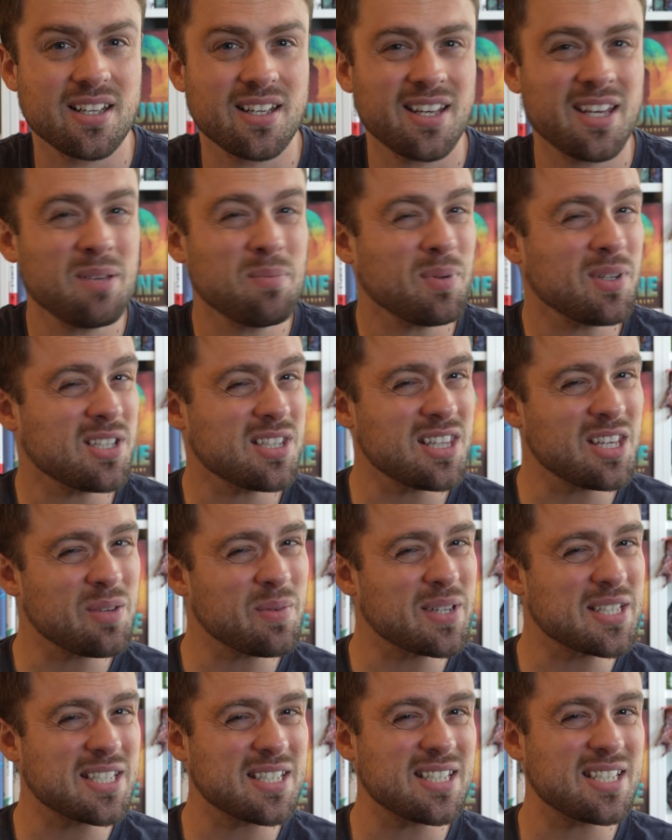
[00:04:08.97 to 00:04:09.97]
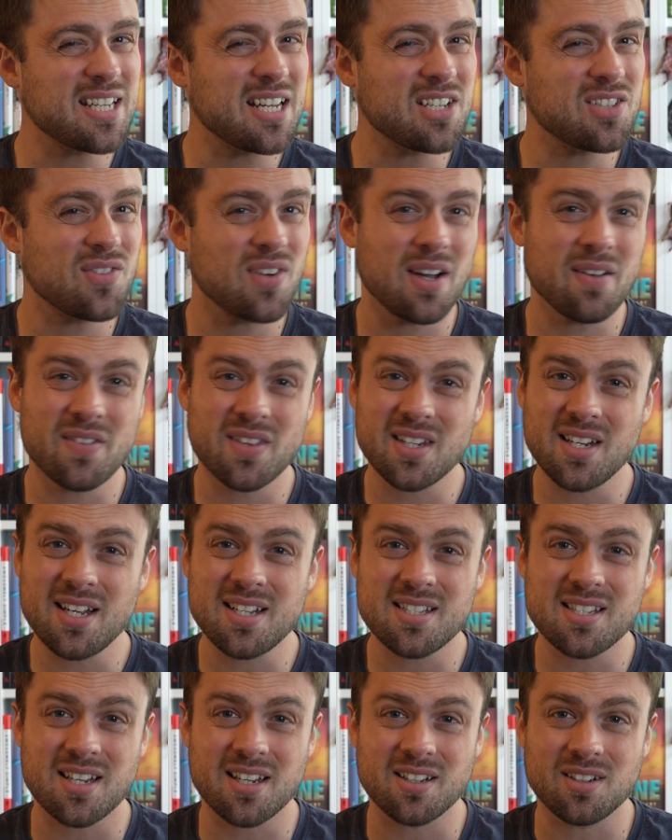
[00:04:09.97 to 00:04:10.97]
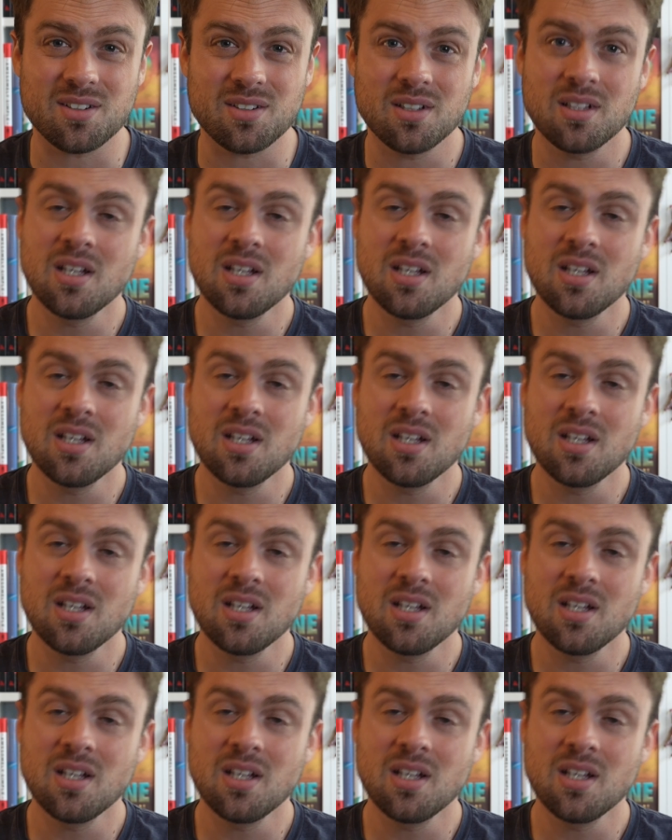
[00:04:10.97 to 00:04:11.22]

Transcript: He puts the US in stage 5 of the debt cycle,